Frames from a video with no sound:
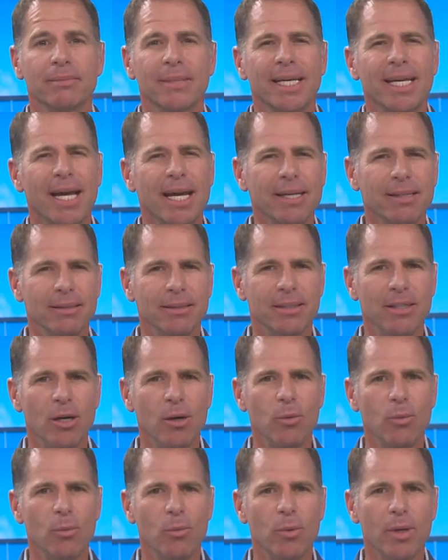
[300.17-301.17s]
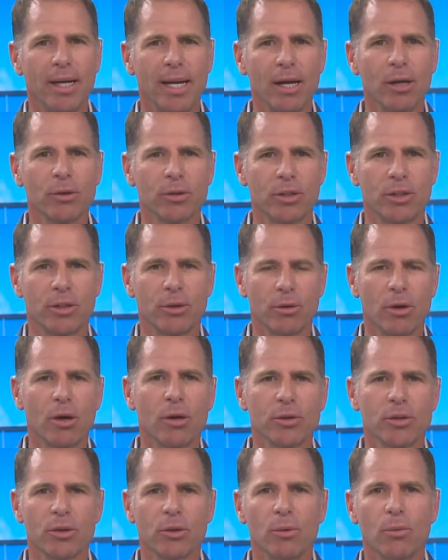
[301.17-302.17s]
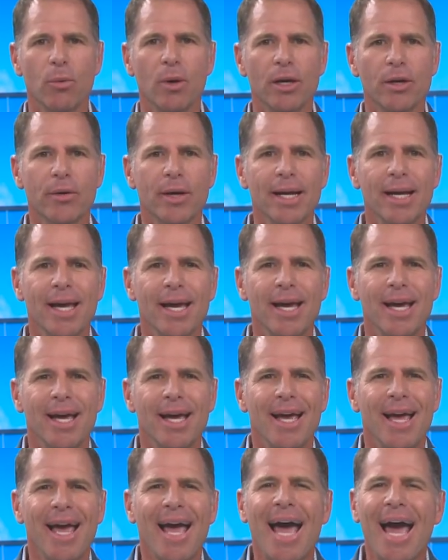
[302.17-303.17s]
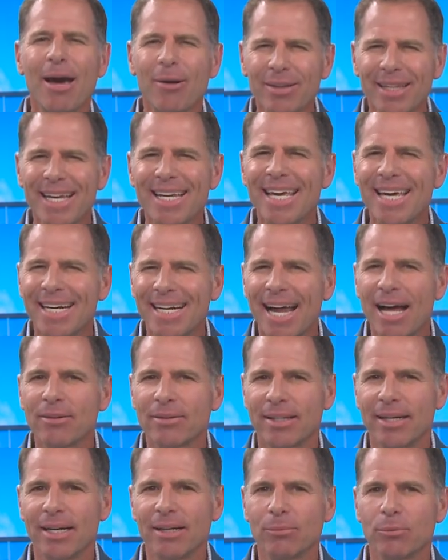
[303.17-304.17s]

And I know what else you're also wondering. How did they get it out there?